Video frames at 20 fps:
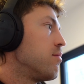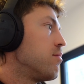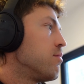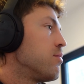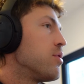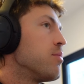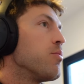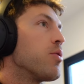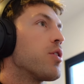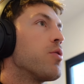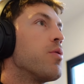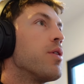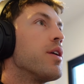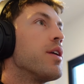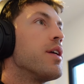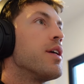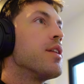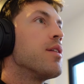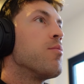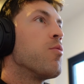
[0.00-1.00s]
some
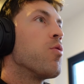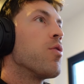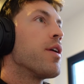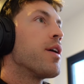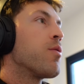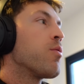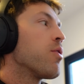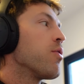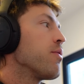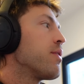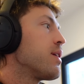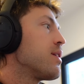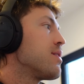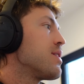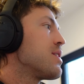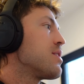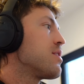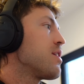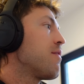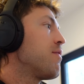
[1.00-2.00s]
liquidity in the morning. We're only
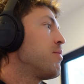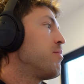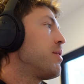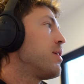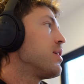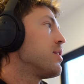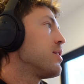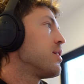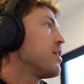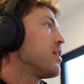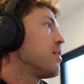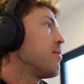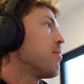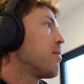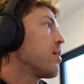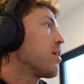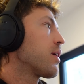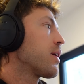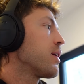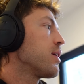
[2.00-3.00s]
7 minutes into the
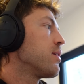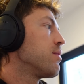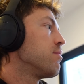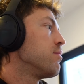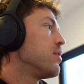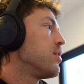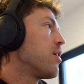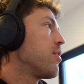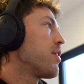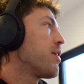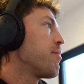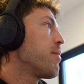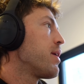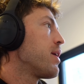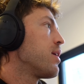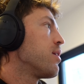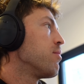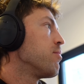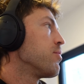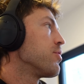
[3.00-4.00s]
market and already
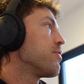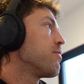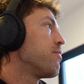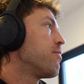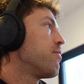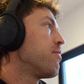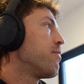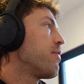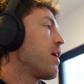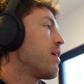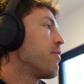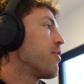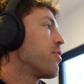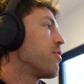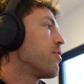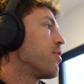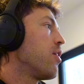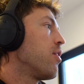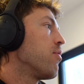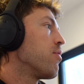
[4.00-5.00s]
made almost
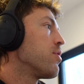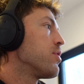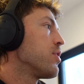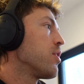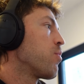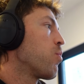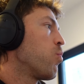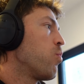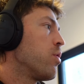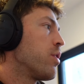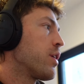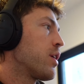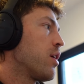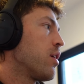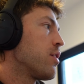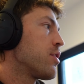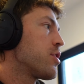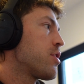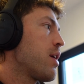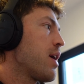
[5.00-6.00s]
$500 on one
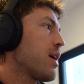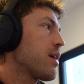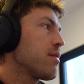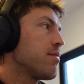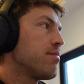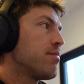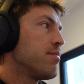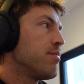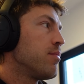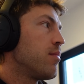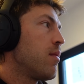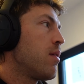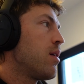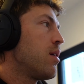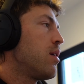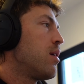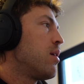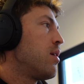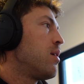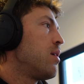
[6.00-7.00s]
contract
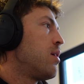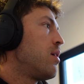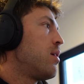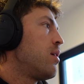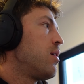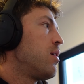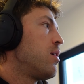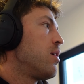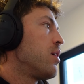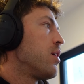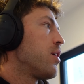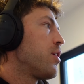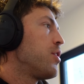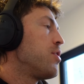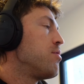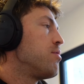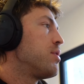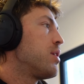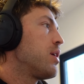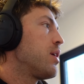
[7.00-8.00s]

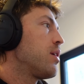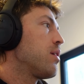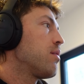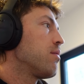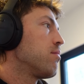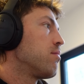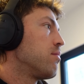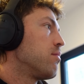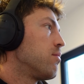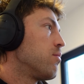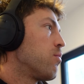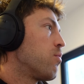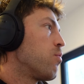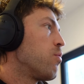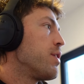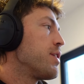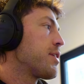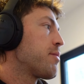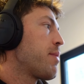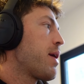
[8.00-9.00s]
using
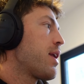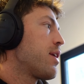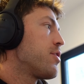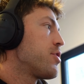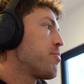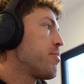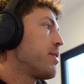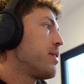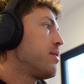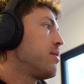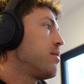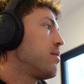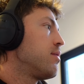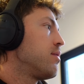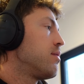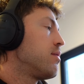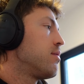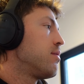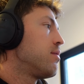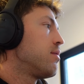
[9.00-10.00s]
risk management
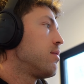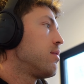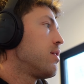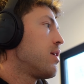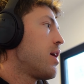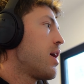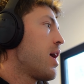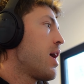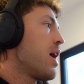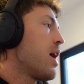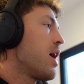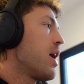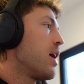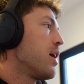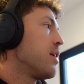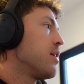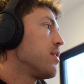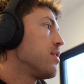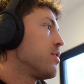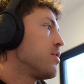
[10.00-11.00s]

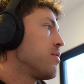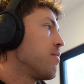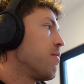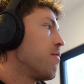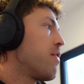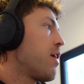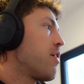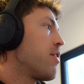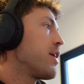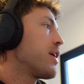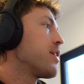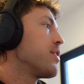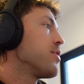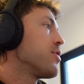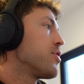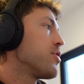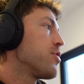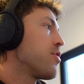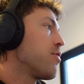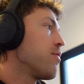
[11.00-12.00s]
and some very
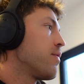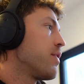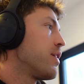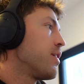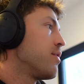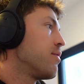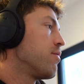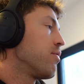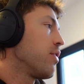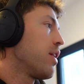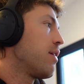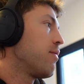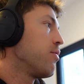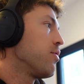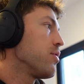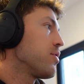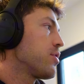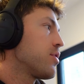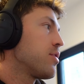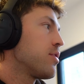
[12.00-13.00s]
conservative
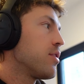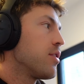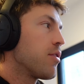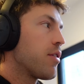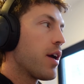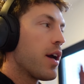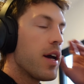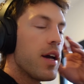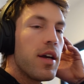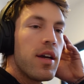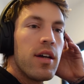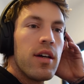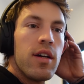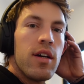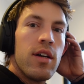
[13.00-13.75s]
levels. Okay.